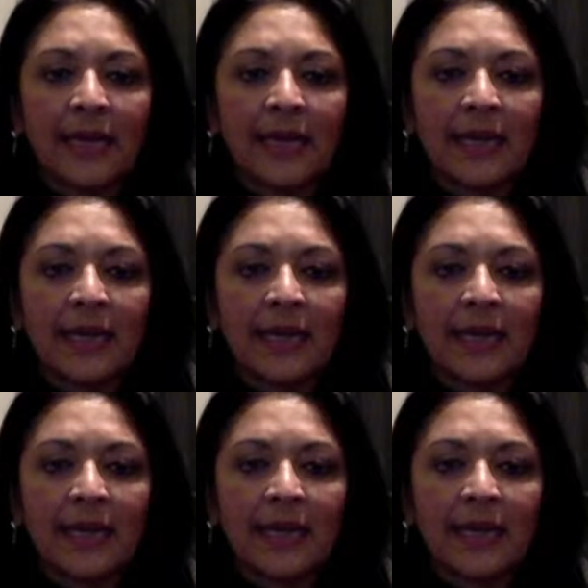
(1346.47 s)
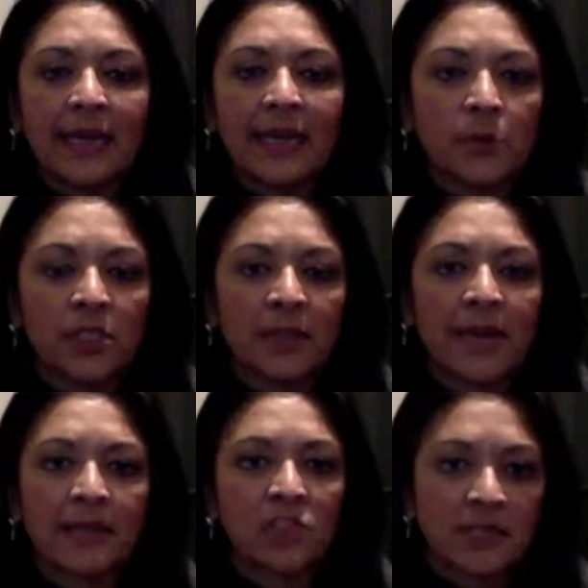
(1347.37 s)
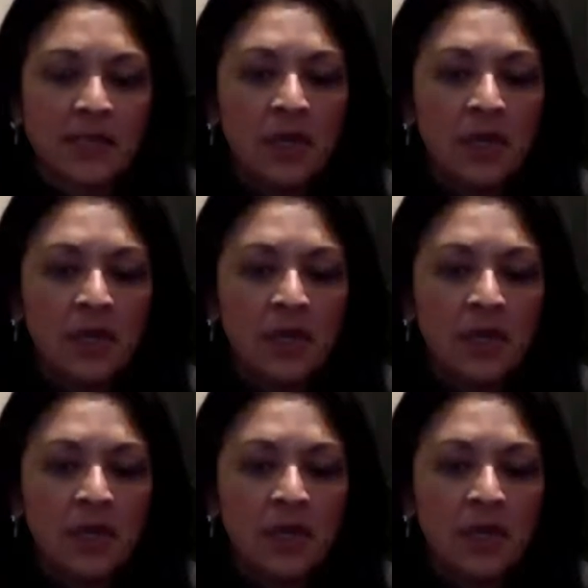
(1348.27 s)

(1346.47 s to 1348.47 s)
it's a disproportionate impact,